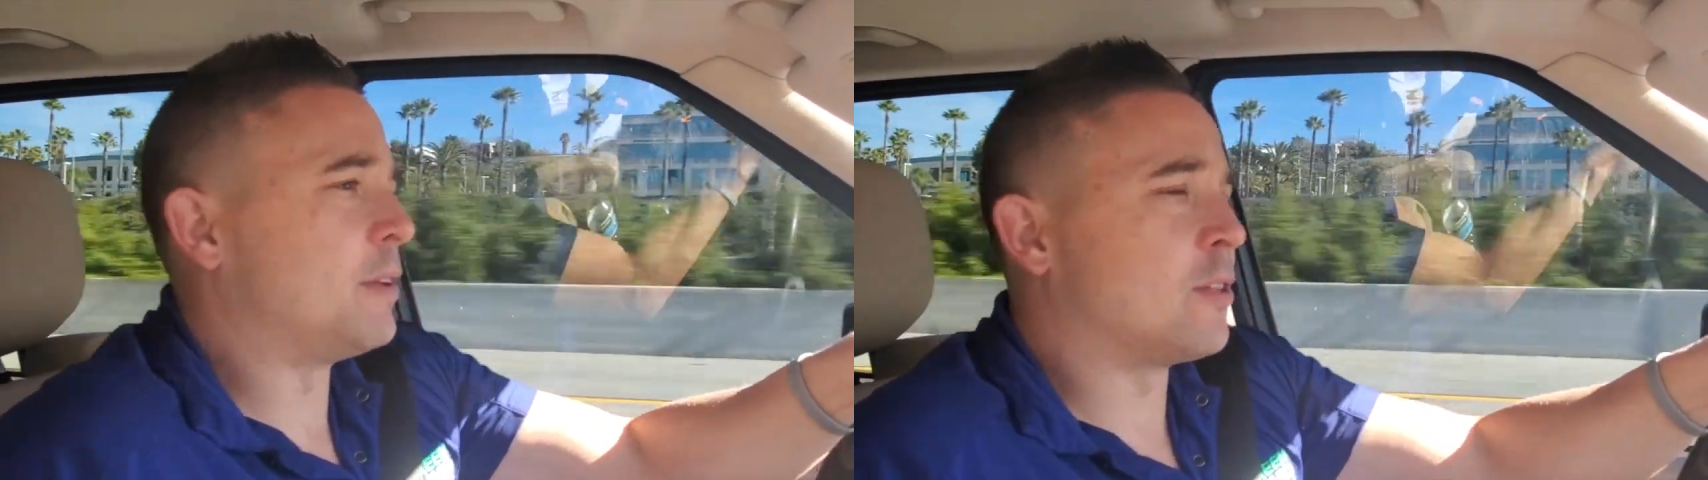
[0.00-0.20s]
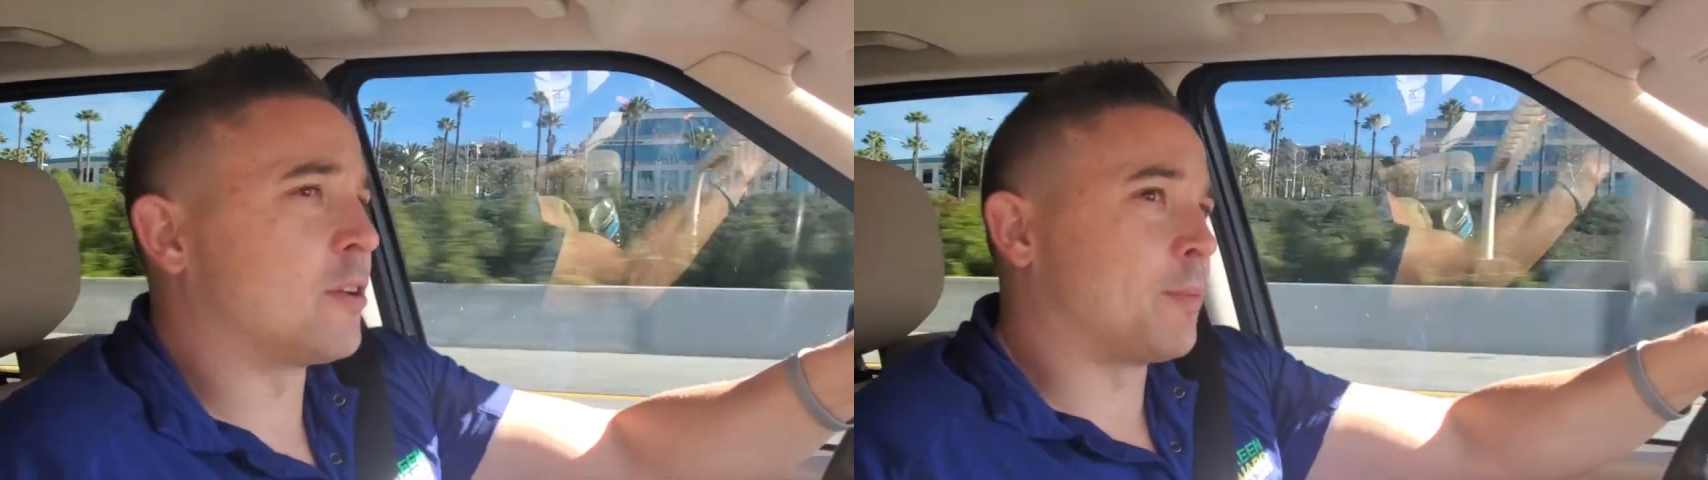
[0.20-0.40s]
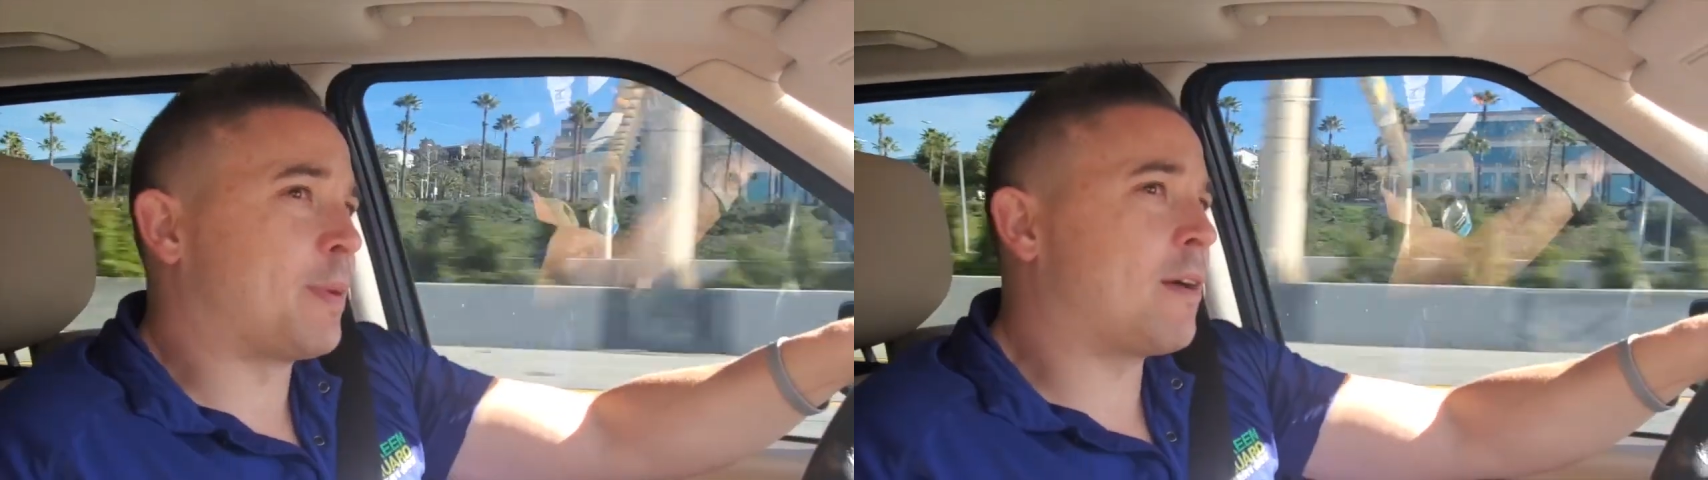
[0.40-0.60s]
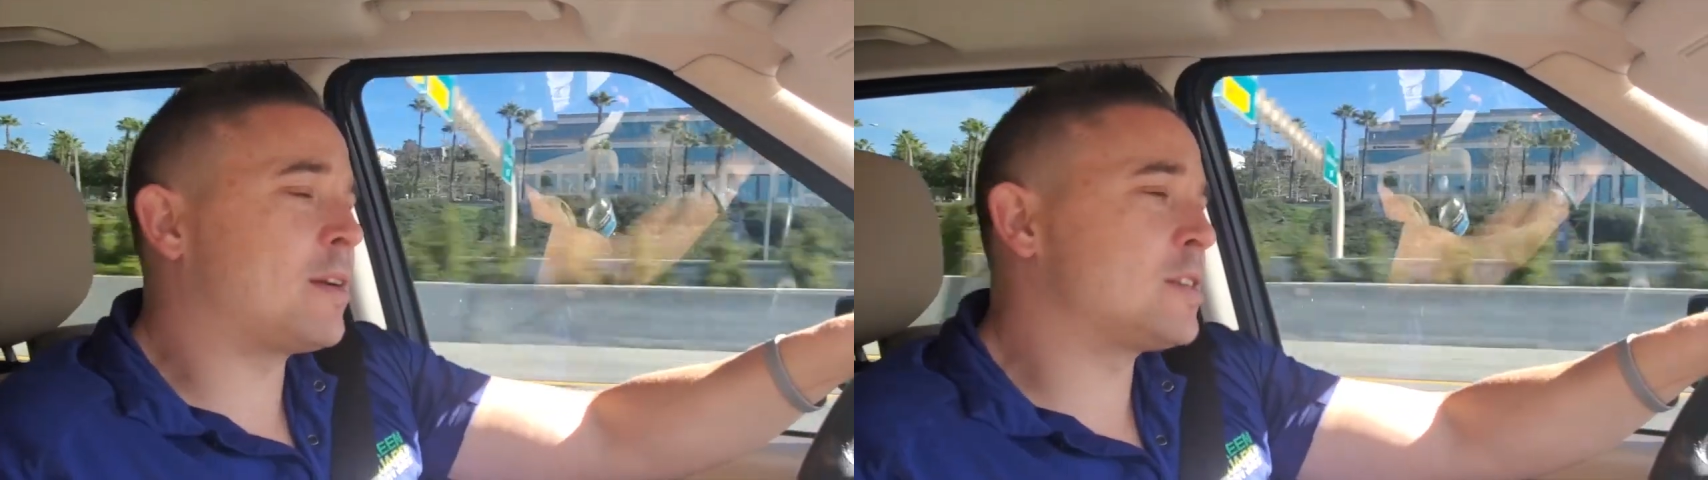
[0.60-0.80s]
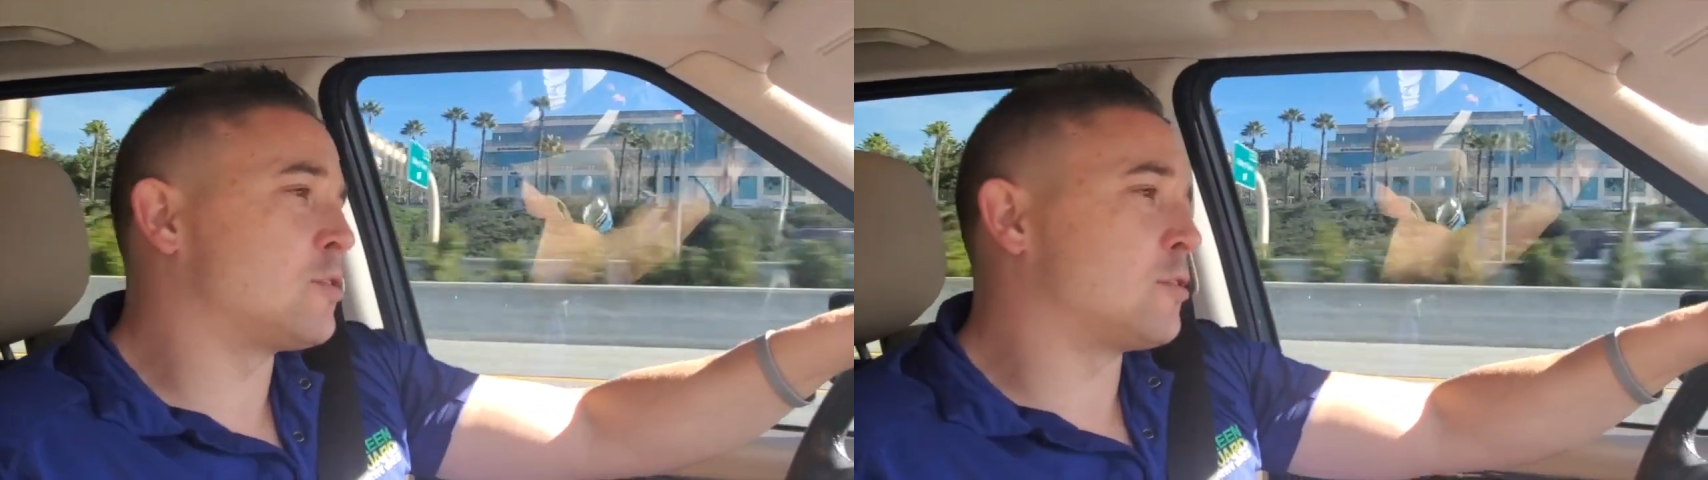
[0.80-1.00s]
either your
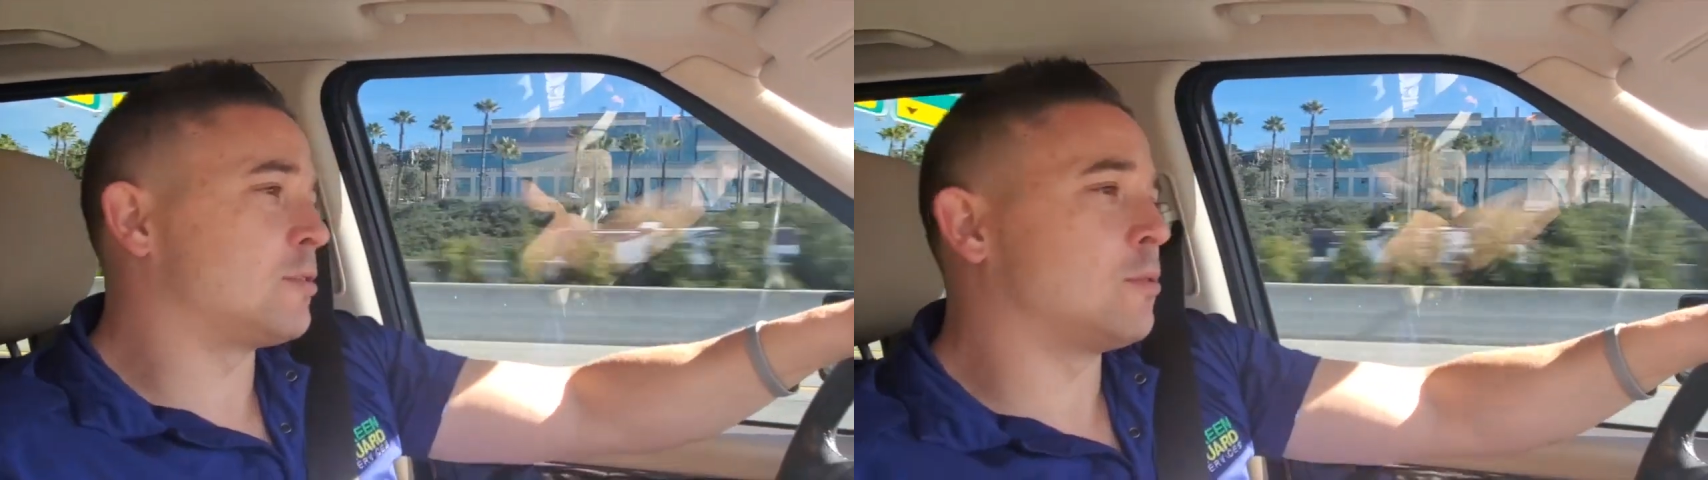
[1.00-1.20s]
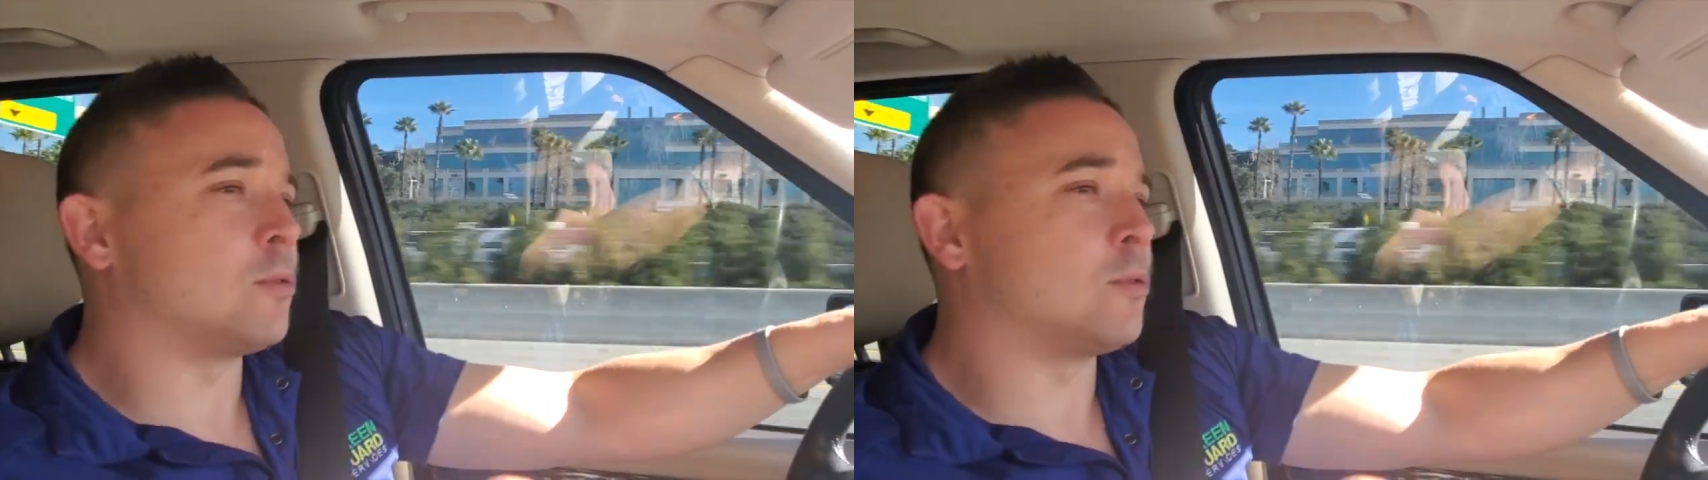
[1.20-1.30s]
parents or,